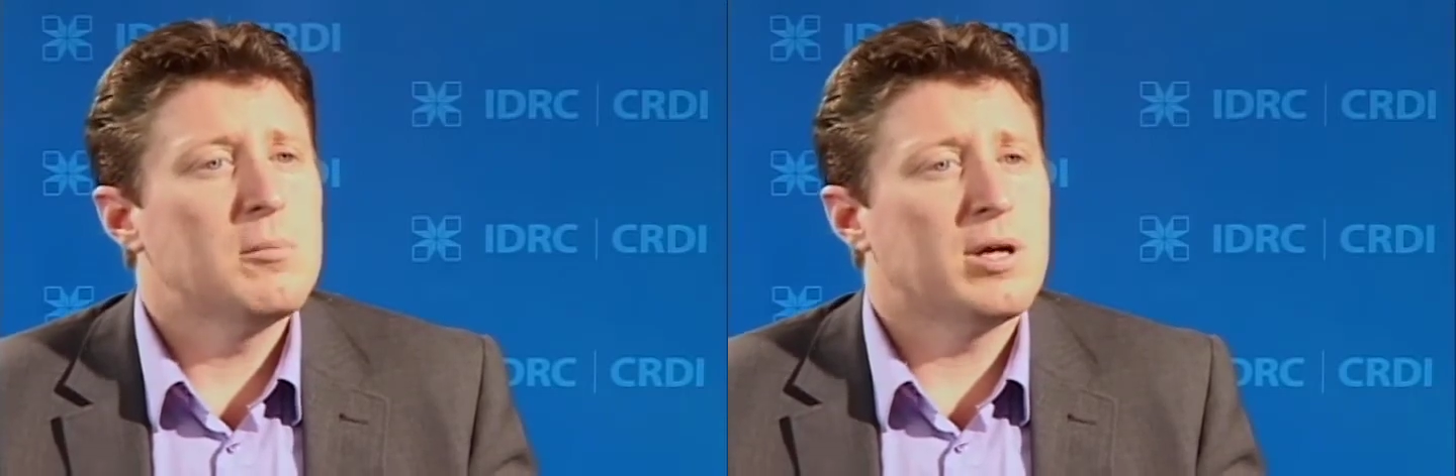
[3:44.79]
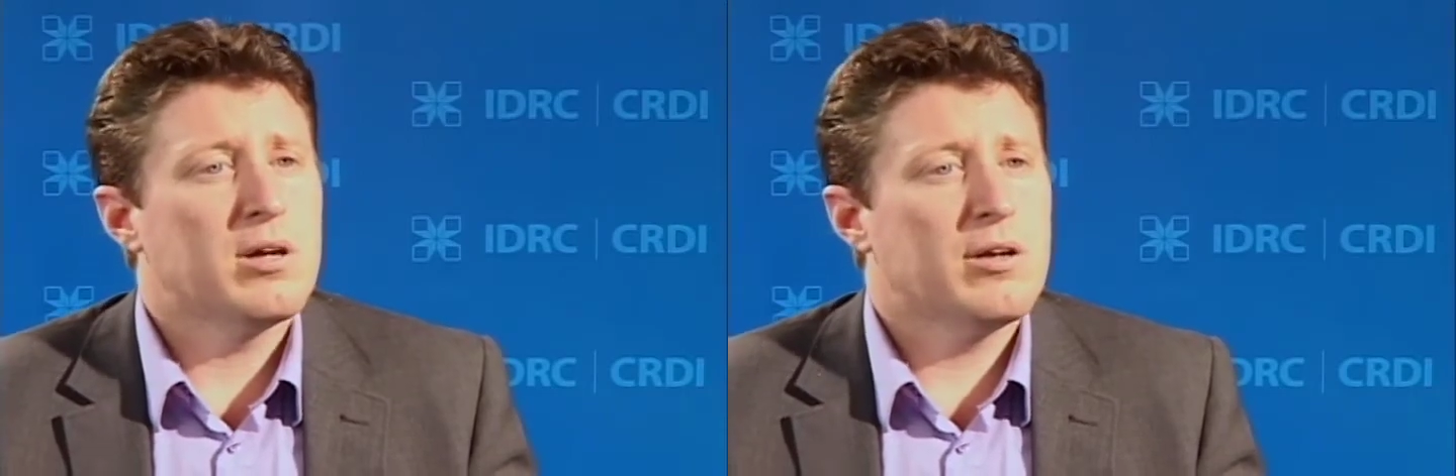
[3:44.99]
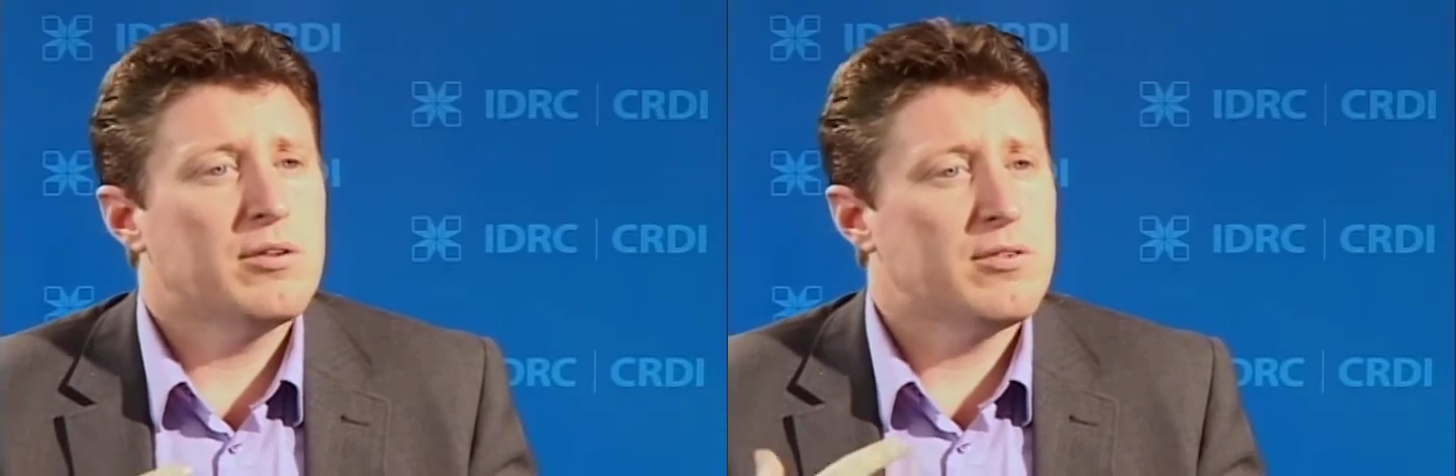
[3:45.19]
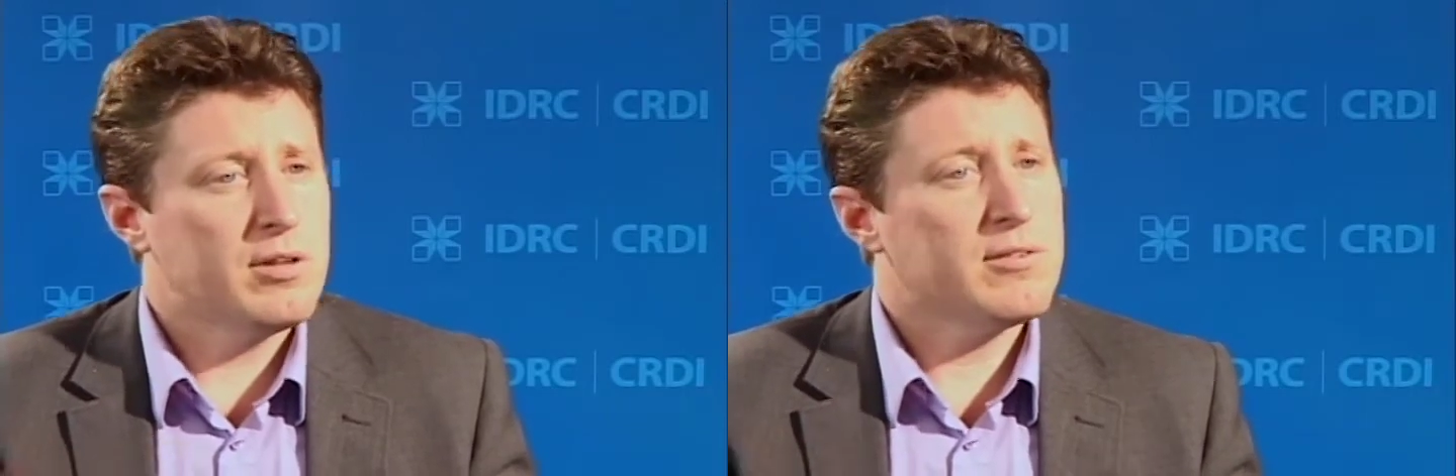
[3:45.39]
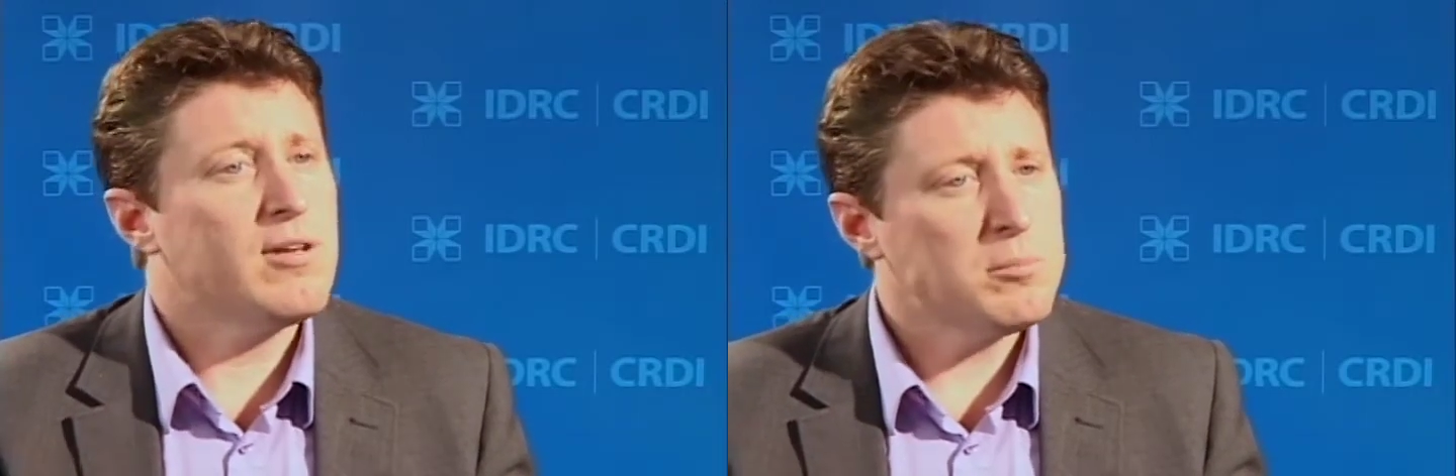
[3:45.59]
because
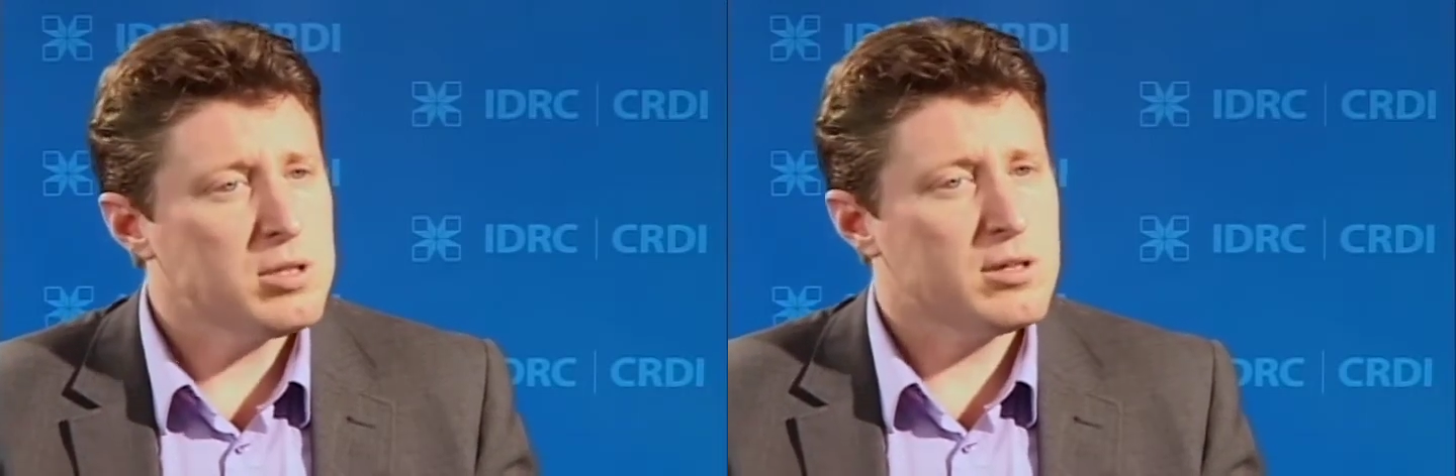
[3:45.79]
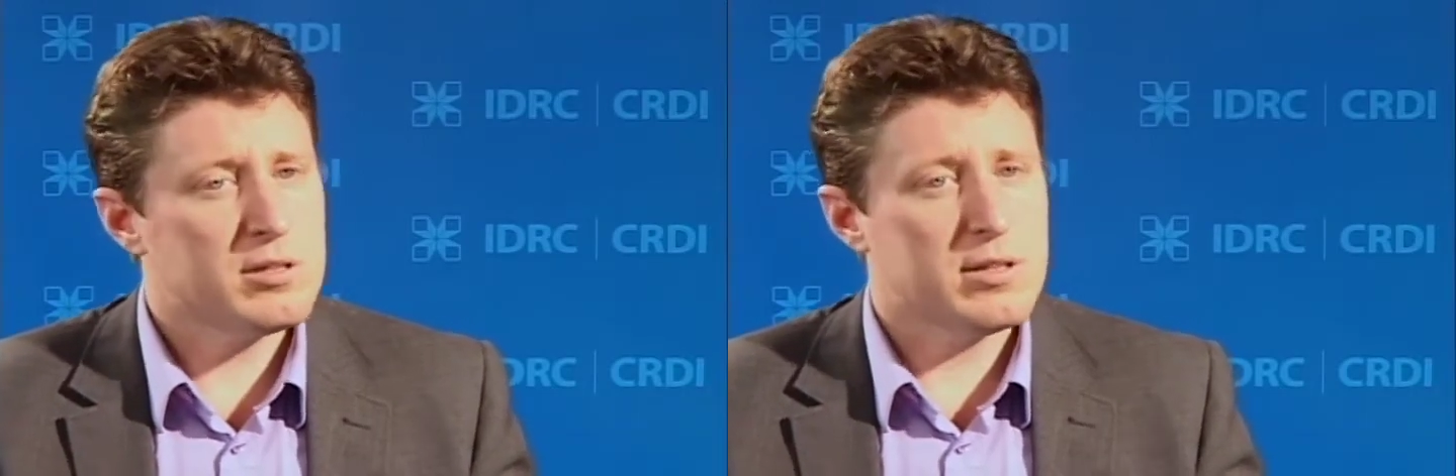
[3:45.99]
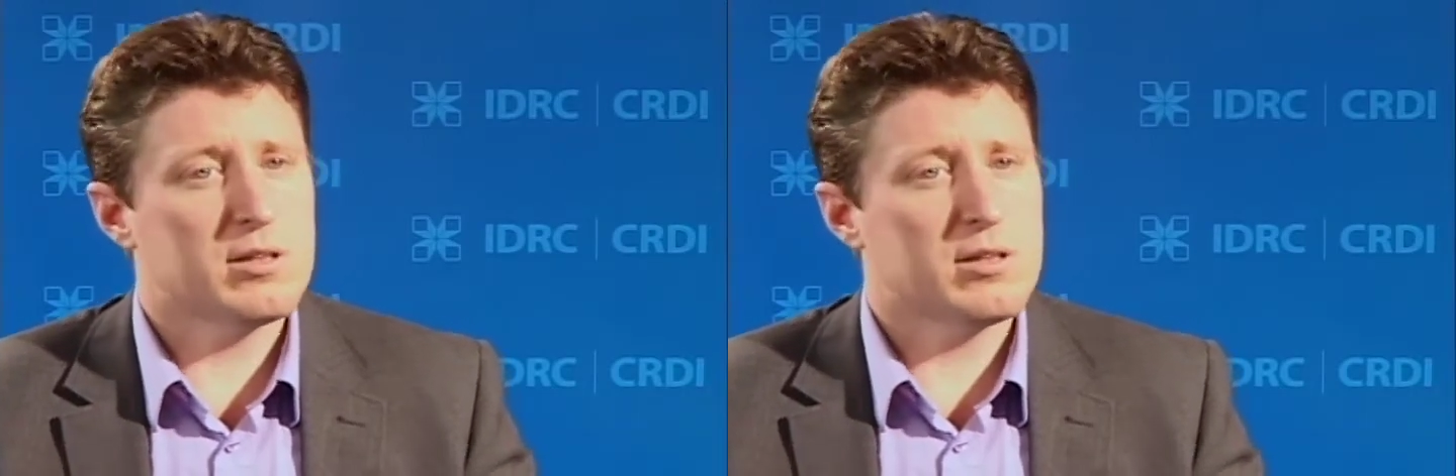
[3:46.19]
the assumption is